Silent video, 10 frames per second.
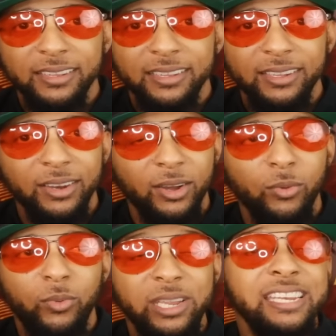You know,
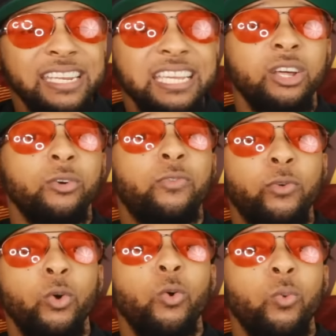we need a
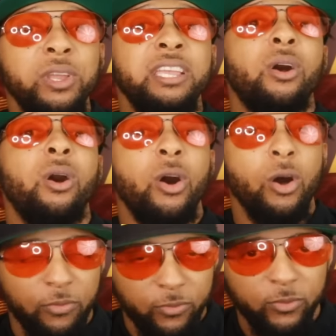full week
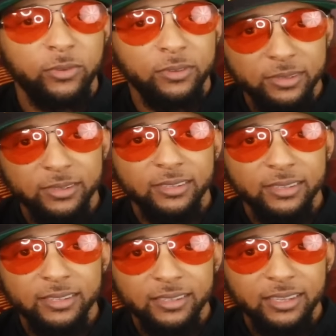off
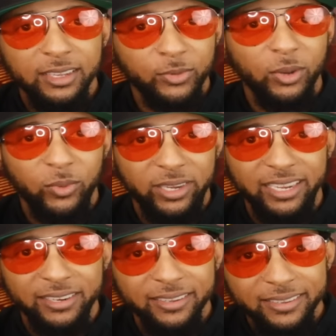is what we
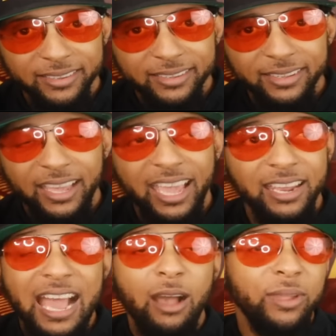need. And
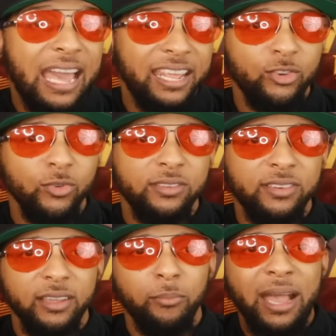now we got injuries to
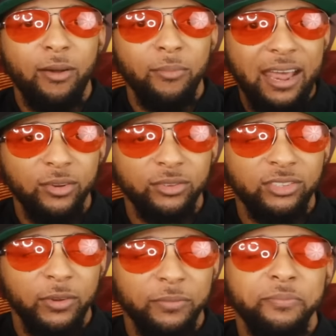compound matters.
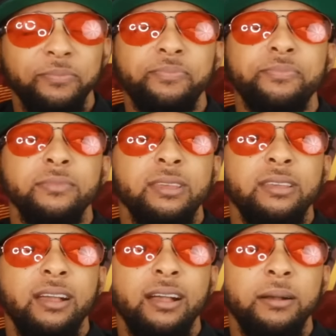So
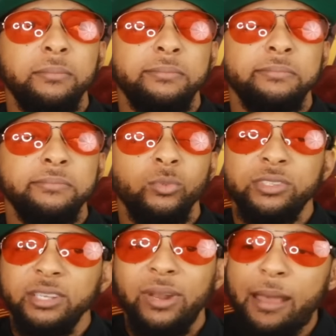we'll
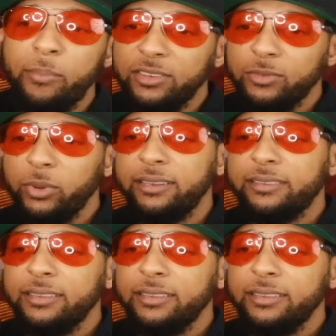see what happens. But